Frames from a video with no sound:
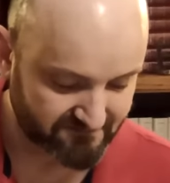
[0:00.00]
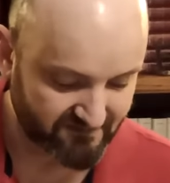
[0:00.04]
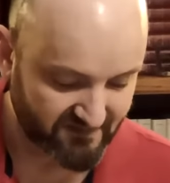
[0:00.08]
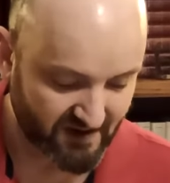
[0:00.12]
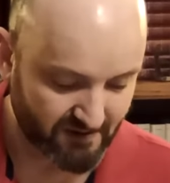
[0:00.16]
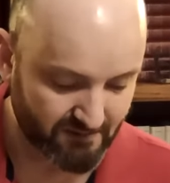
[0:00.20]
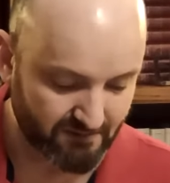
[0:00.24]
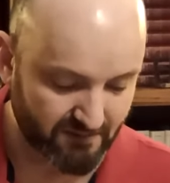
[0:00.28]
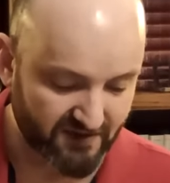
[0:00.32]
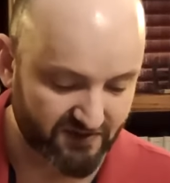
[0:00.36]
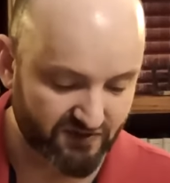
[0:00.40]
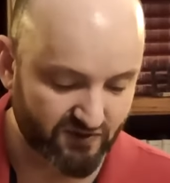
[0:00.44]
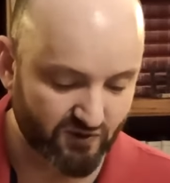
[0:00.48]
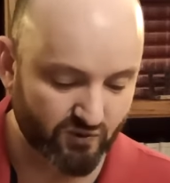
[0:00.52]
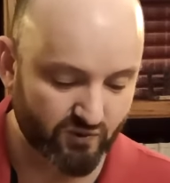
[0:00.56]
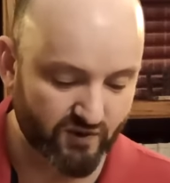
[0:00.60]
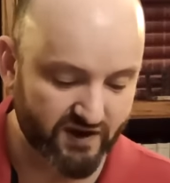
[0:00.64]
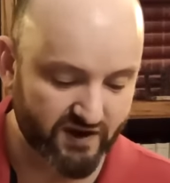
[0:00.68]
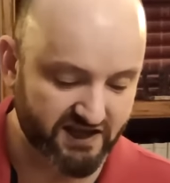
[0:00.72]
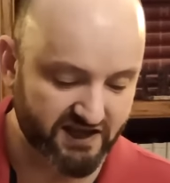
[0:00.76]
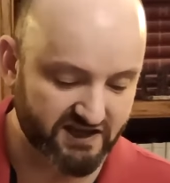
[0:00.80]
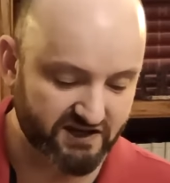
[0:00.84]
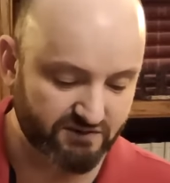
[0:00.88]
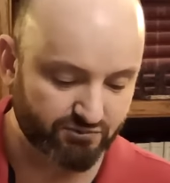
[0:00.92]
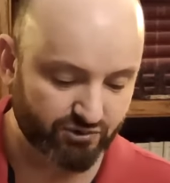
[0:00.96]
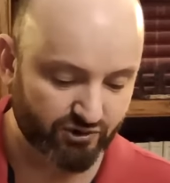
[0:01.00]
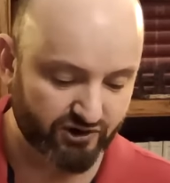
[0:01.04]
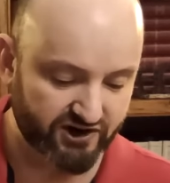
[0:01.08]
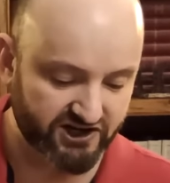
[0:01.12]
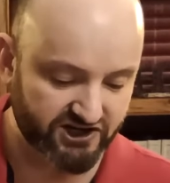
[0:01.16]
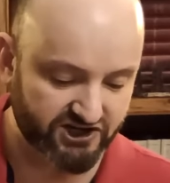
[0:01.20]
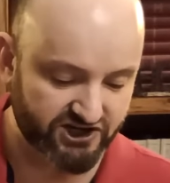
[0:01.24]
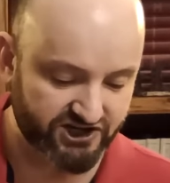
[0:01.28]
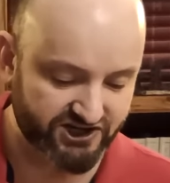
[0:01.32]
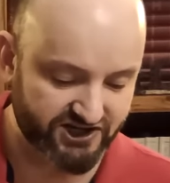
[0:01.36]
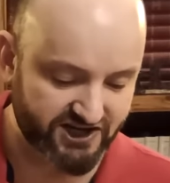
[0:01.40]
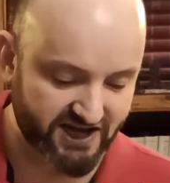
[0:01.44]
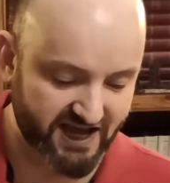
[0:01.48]
but the wicked bring
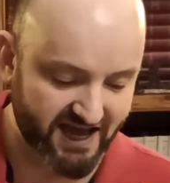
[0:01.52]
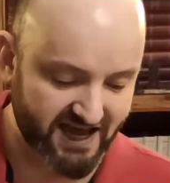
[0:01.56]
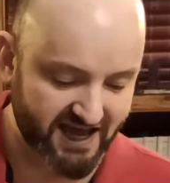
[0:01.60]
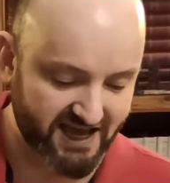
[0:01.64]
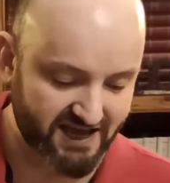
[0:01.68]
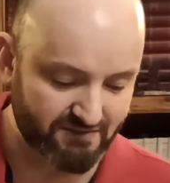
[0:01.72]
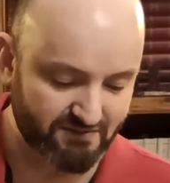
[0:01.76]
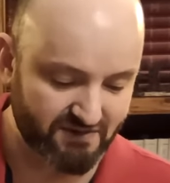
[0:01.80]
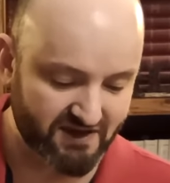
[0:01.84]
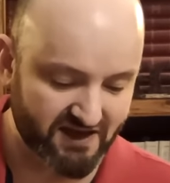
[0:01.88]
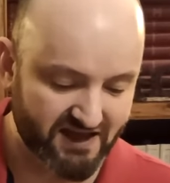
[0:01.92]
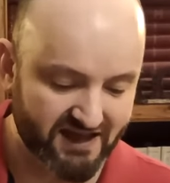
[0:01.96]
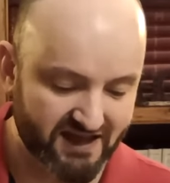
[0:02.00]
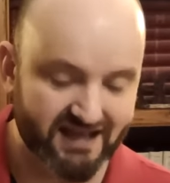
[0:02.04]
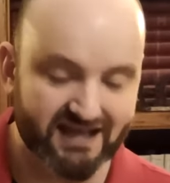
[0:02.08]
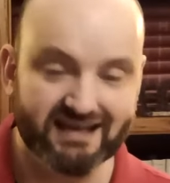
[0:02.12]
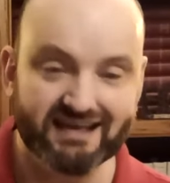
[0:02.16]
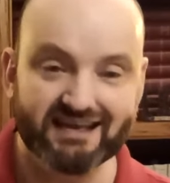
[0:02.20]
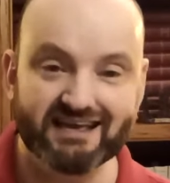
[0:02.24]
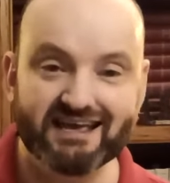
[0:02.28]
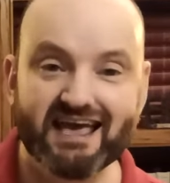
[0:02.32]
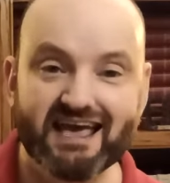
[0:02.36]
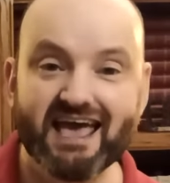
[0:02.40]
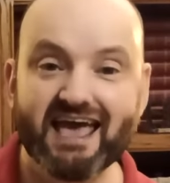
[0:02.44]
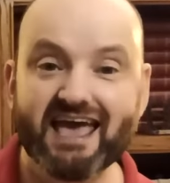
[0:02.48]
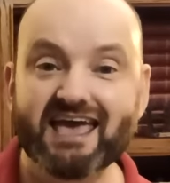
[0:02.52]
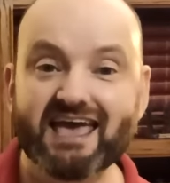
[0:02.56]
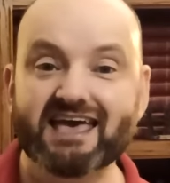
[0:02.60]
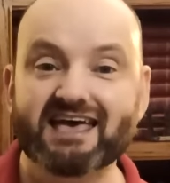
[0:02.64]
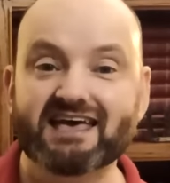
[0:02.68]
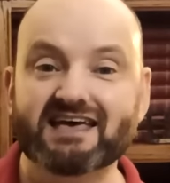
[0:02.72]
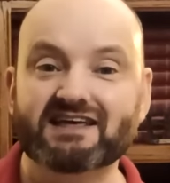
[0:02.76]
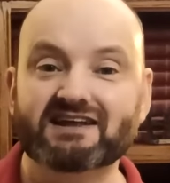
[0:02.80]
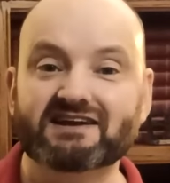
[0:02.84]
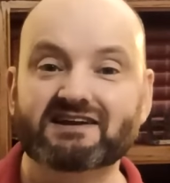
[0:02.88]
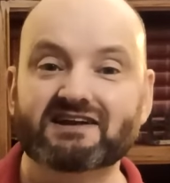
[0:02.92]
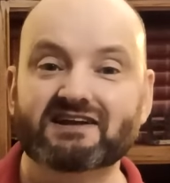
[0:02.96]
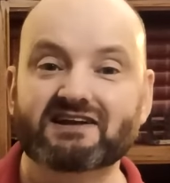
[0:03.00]
shame
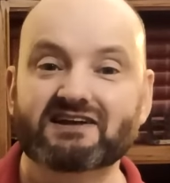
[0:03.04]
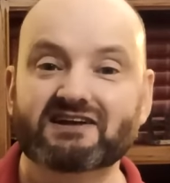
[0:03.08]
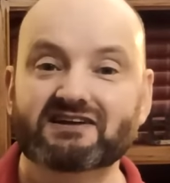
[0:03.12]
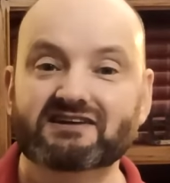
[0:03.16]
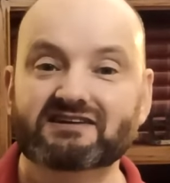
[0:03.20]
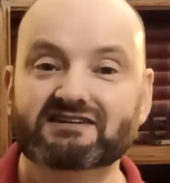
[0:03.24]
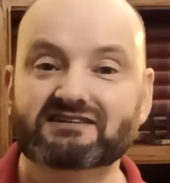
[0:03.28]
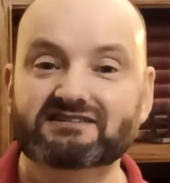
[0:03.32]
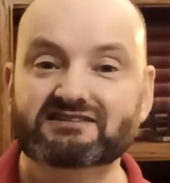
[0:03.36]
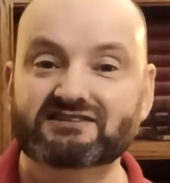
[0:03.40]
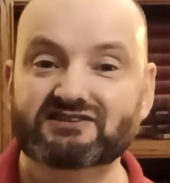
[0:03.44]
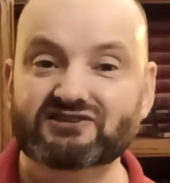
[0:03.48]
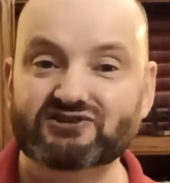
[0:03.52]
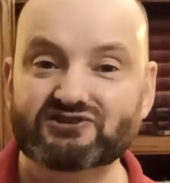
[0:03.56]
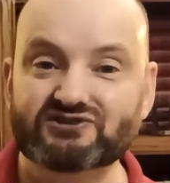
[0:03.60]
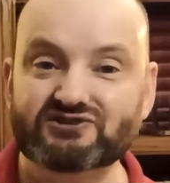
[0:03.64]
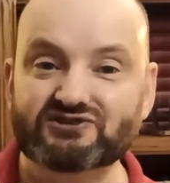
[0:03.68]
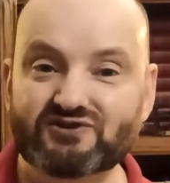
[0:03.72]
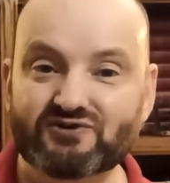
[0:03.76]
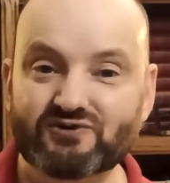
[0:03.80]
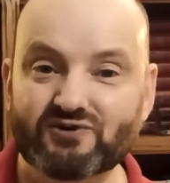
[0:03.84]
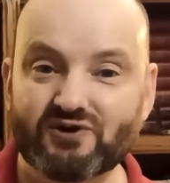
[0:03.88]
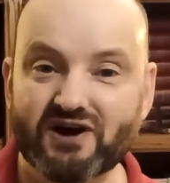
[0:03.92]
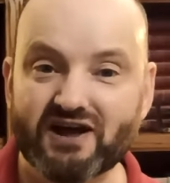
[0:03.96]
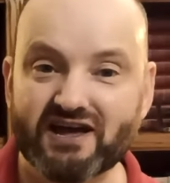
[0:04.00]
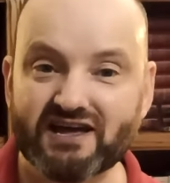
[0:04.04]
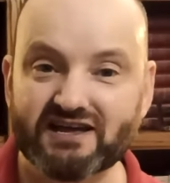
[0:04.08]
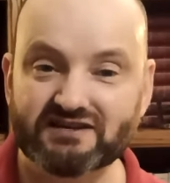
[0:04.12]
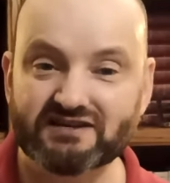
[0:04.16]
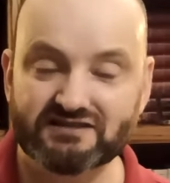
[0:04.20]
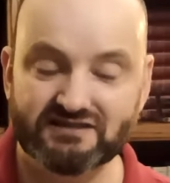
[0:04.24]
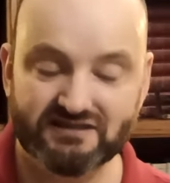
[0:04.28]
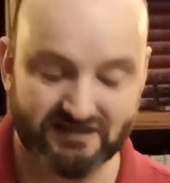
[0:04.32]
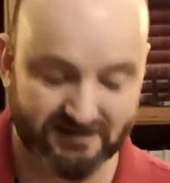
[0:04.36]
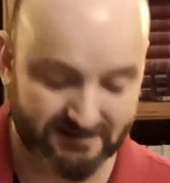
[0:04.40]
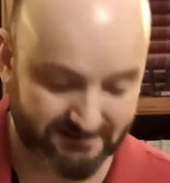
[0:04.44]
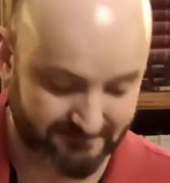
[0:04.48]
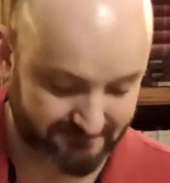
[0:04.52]
and disgrace."